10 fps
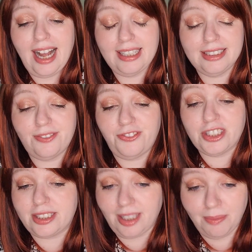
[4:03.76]
And for
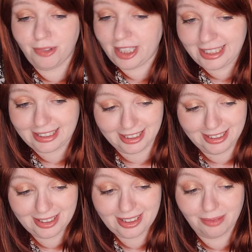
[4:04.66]
some
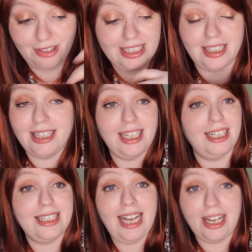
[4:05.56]
reason that I
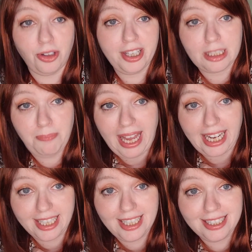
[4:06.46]
cannot
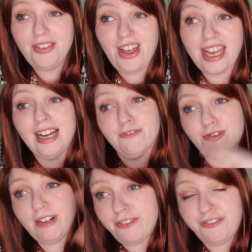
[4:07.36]
explain, they have
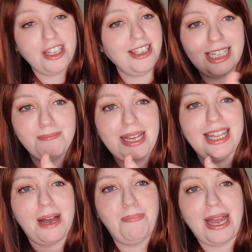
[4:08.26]
refunded me
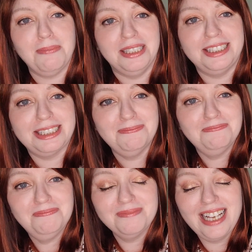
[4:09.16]
that payment.
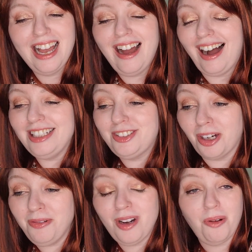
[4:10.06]
I
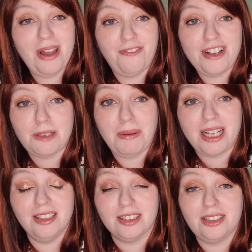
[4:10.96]
don't know if it's
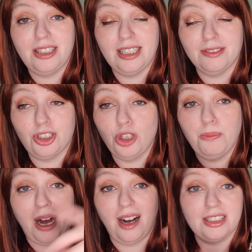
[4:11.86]
because the two
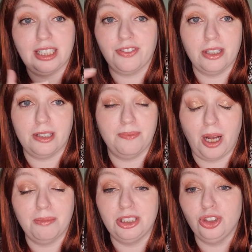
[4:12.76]
parts of the
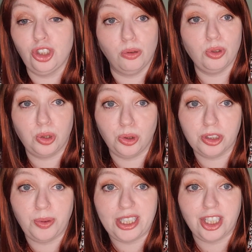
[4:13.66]
department don't talk
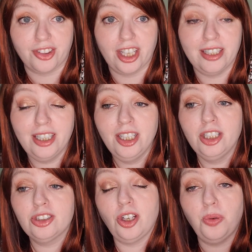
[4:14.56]
to each other.
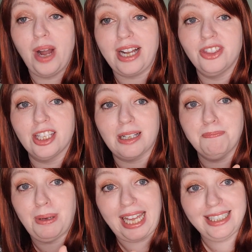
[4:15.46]
So when the
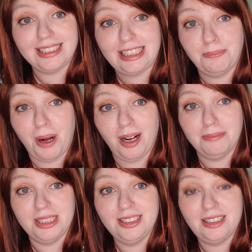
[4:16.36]
complaints
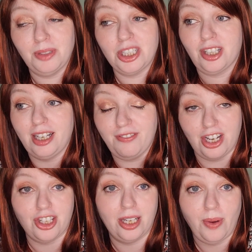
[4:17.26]
department, which I
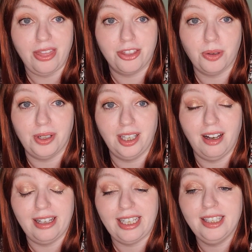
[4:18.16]
eventually went through
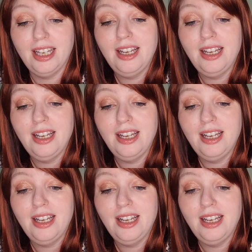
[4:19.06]
online,